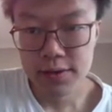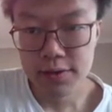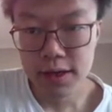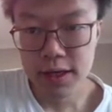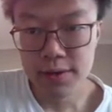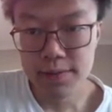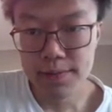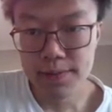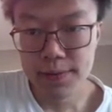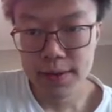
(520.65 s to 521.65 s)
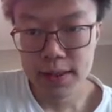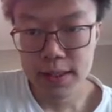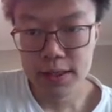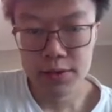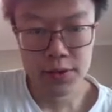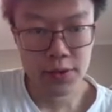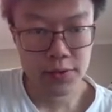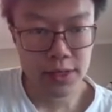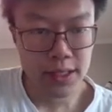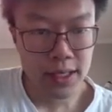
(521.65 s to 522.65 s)
right? Equal to
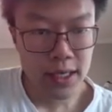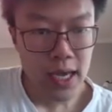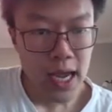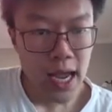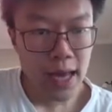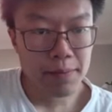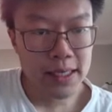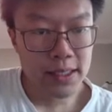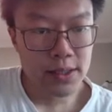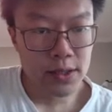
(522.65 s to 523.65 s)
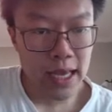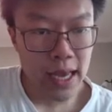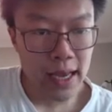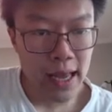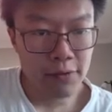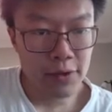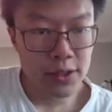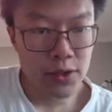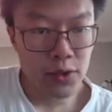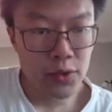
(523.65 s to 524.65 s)
3. And because there's every
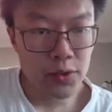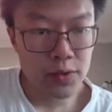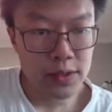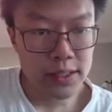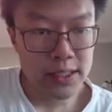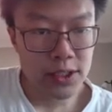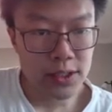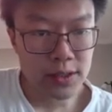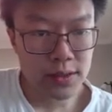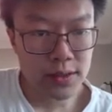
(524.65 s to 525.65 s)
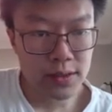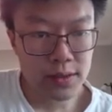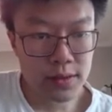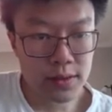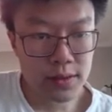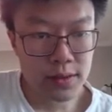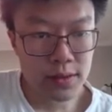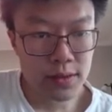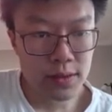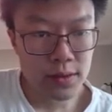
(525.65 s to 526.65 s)
two digits,
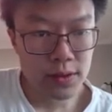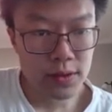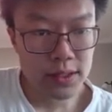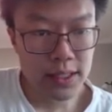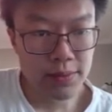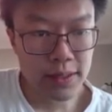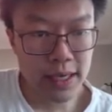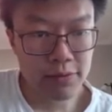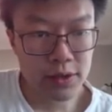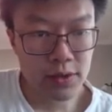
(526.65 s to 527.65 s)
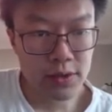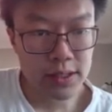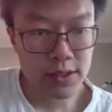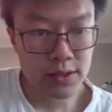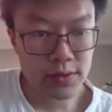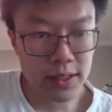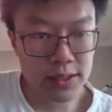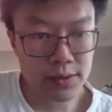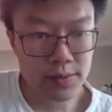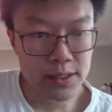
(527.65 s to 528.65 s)
they're skipping every two digits,
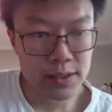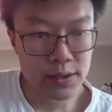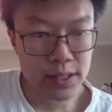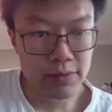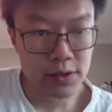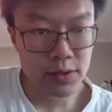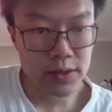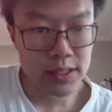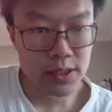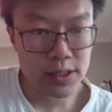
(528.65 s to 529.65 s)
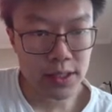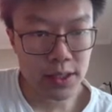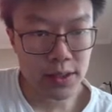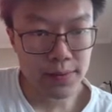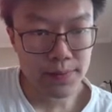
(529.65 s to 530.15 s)
right? So because there's every two digits here,